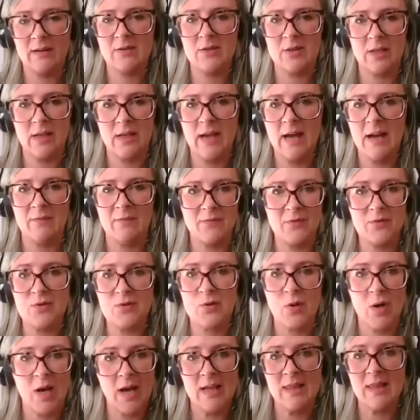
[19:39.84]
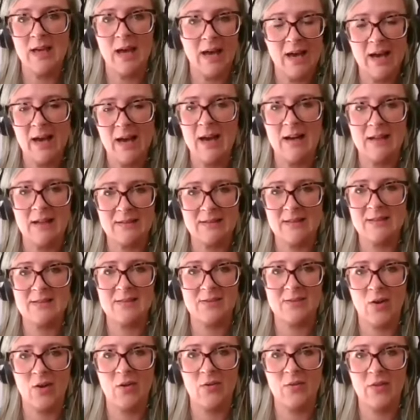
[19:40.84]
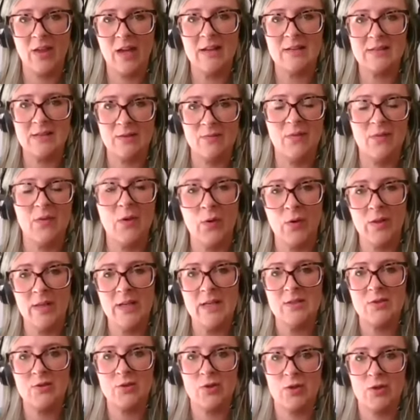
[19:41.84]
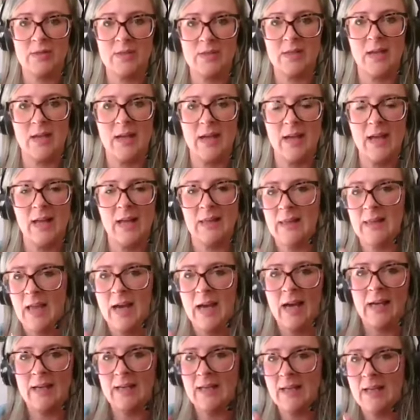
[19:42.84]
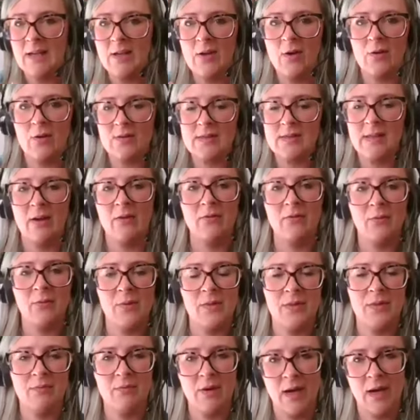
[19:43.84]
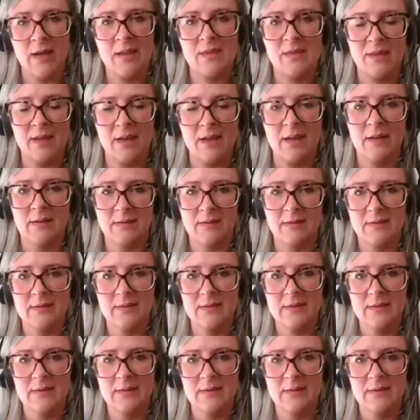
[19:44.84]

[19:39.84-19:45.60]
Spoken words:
actually have to try that hard. It's not that difficult. It's just aligning yourself with the right thing.